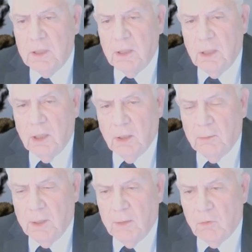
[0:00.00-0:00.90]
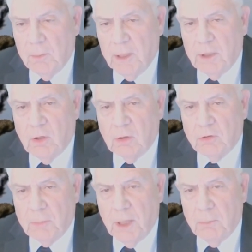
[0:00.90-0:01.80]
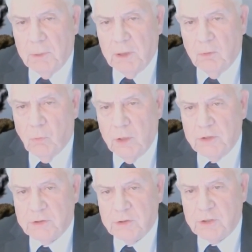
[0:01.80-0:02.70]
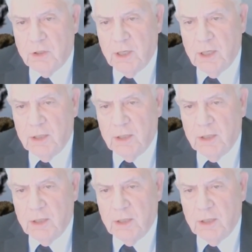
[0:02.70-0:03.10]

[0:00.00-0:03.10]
Uh, everybody talks about being racist today,